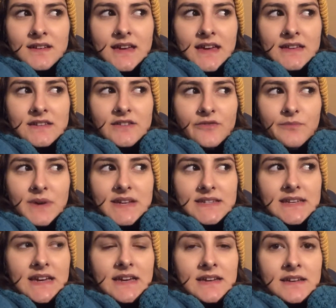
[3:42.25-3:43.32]
end of my
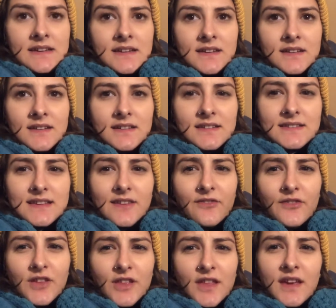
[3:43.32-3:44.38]
day because I
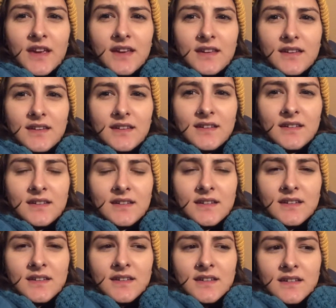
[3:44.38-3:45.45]
feel like
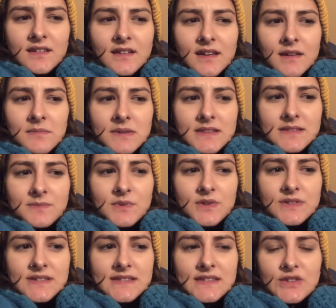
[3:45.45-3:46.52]
I made some
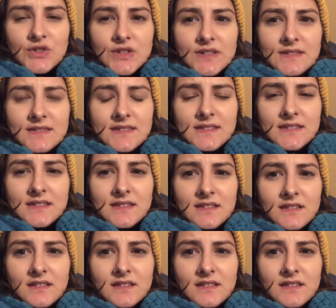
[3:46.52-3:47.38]
good decisions